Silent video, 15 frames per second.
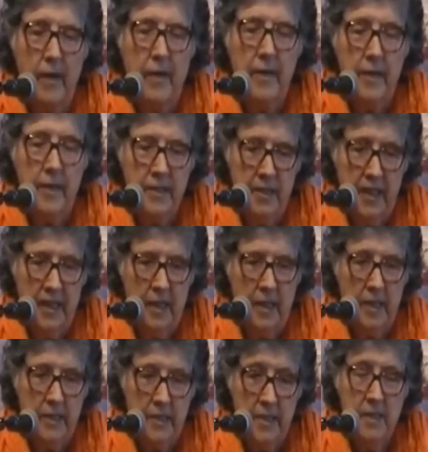And
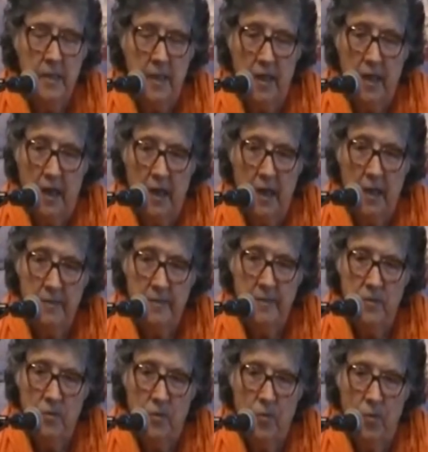in uh,
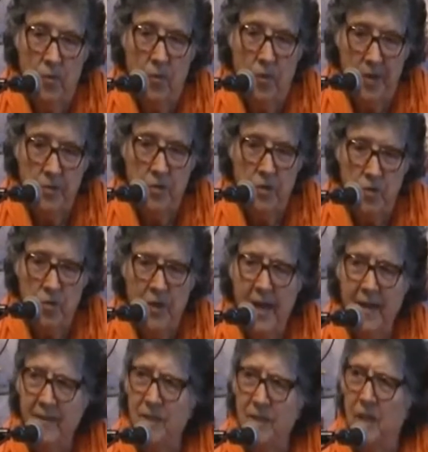when you're
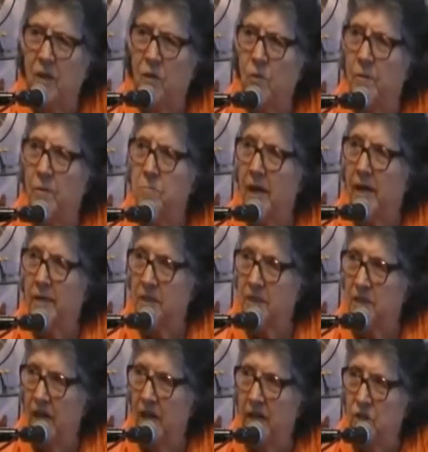trying to go in
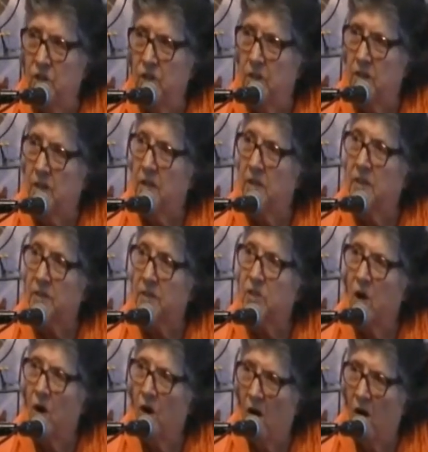meditation and it's
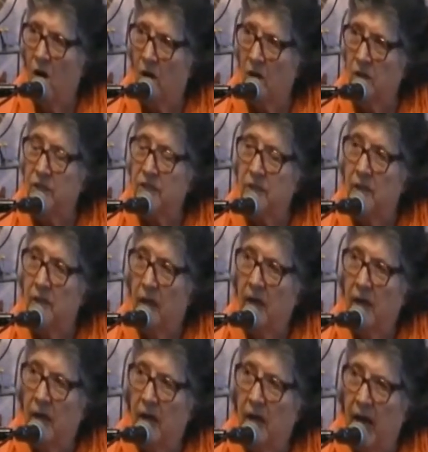hard,
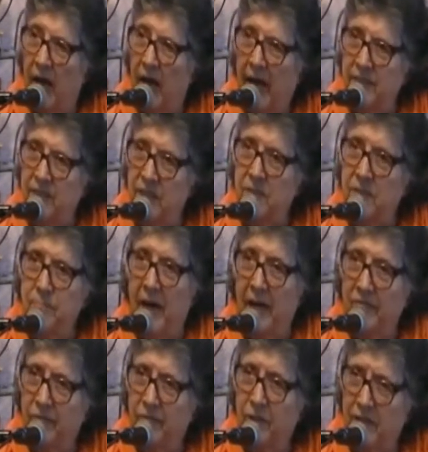I did
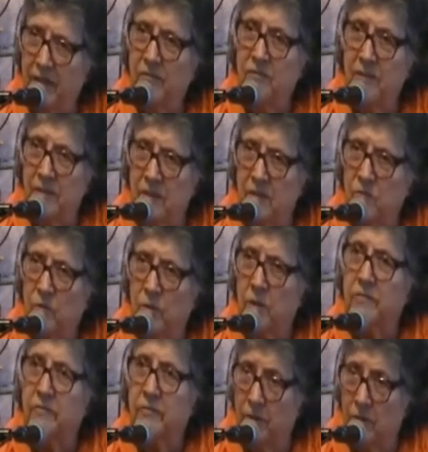my forgiveness
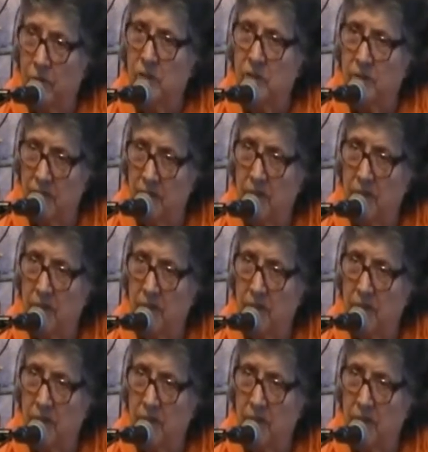work first.